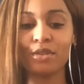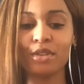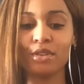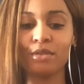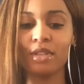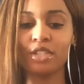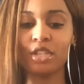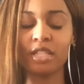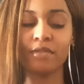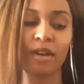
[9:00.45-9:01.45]
you that
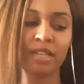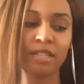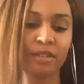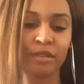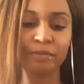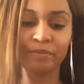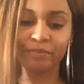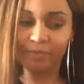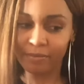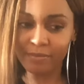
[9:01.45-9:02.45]
as far as you know
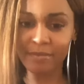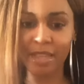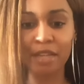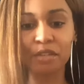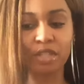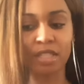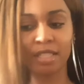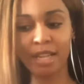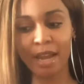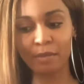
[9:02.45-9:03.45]
the energies
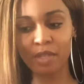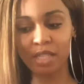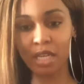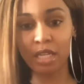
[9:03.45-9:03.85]
that I was seeing